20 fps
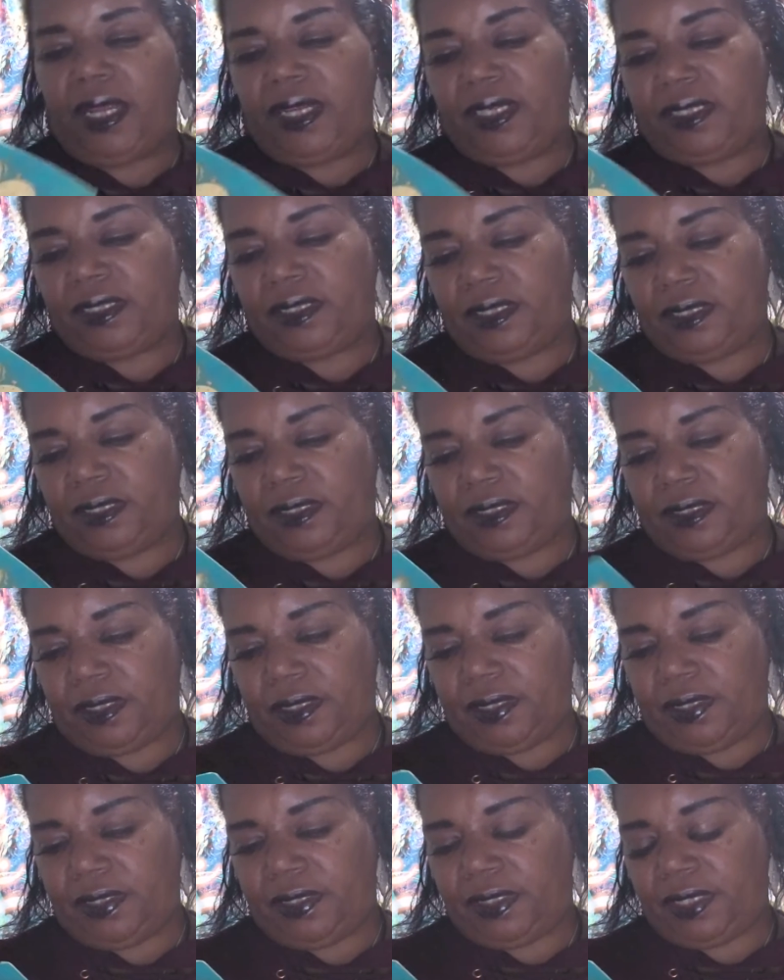
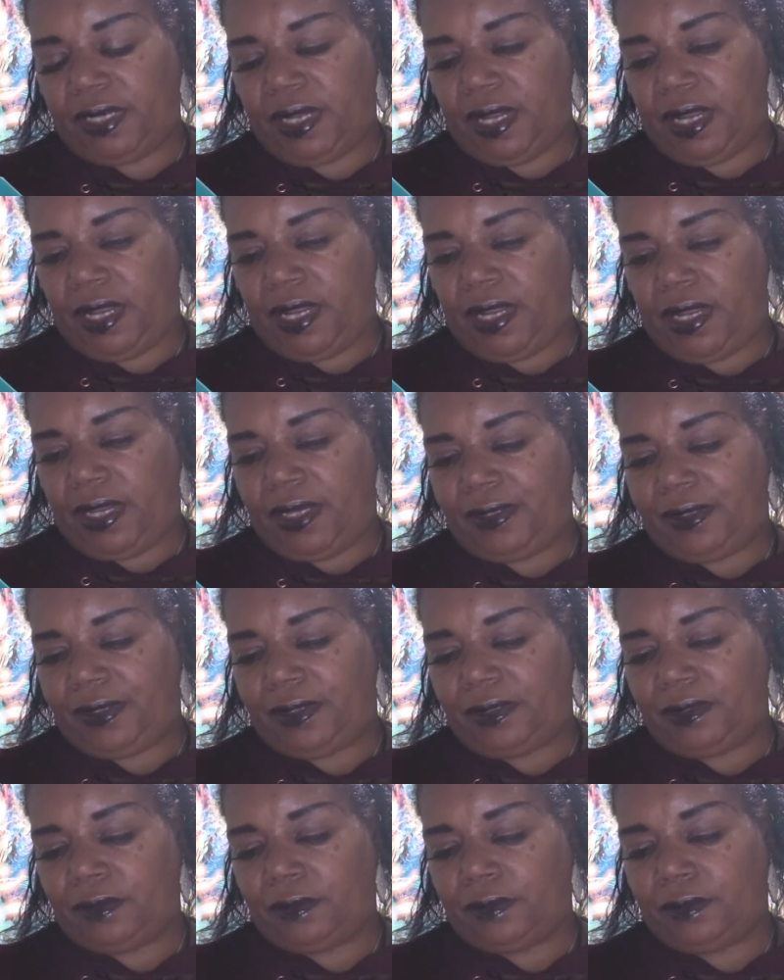ancestor
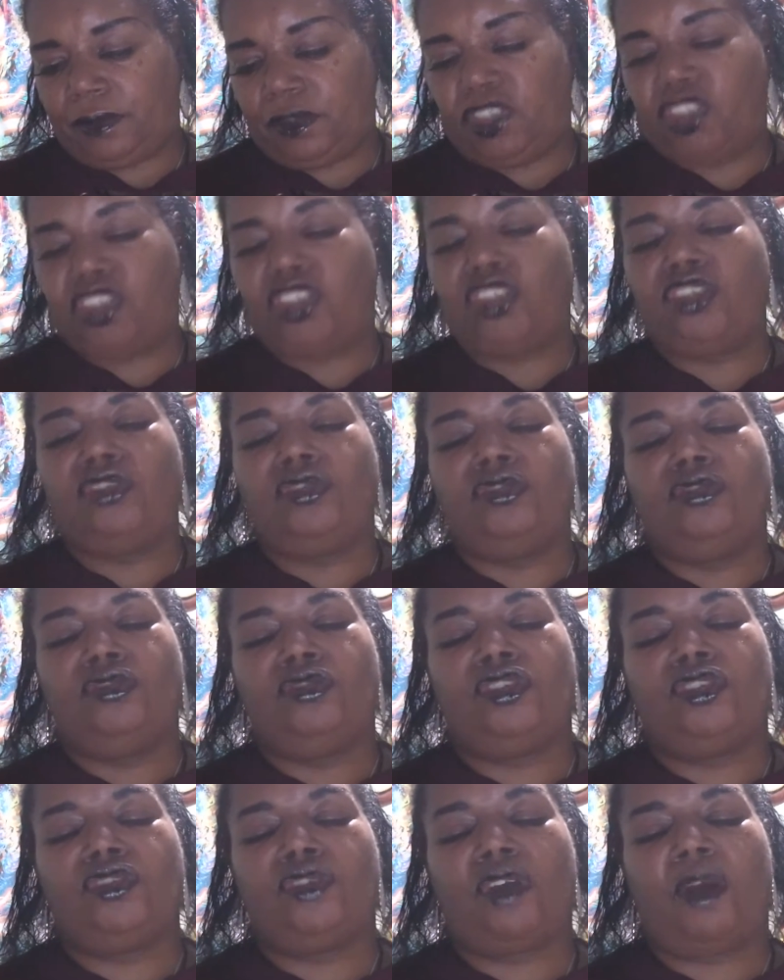says,
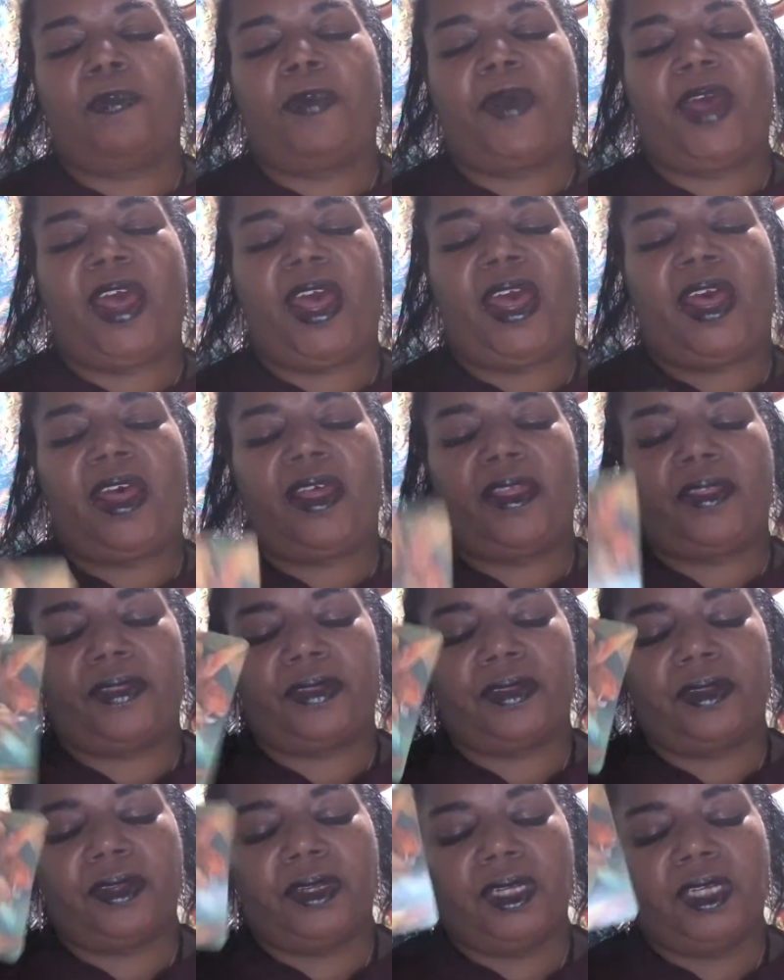choose your path.
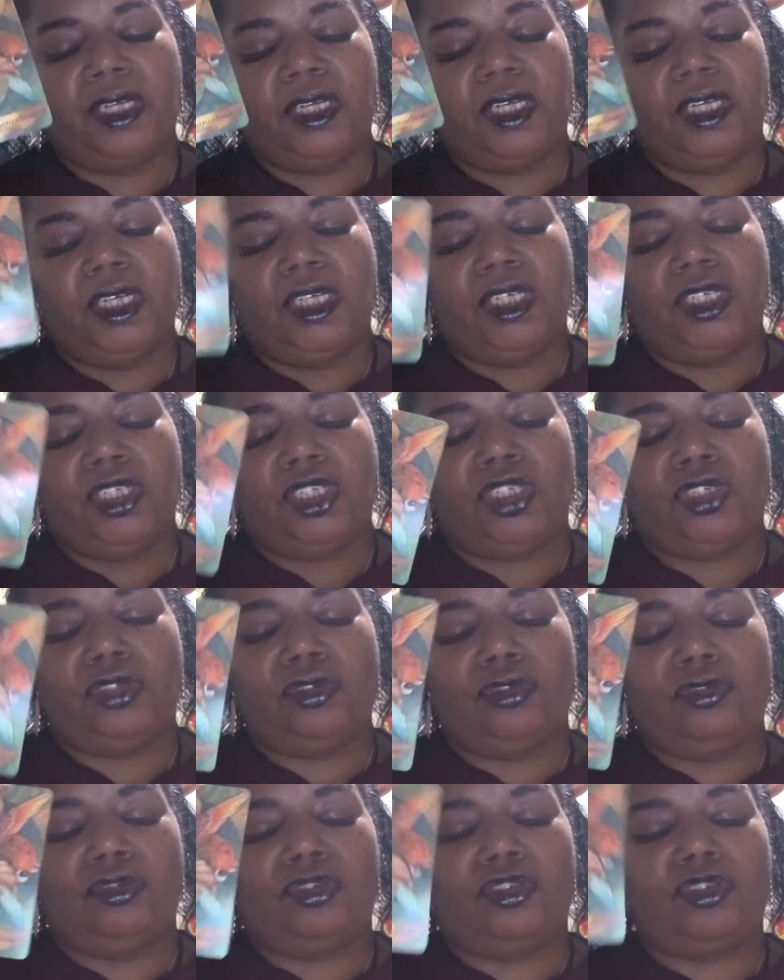
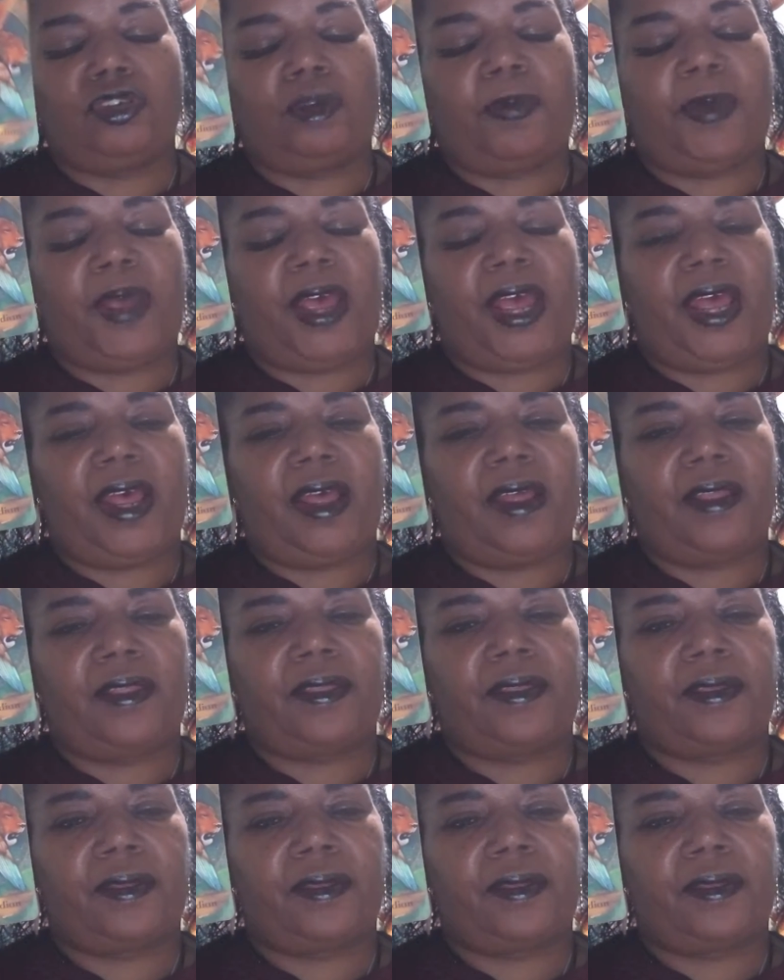Choose your path.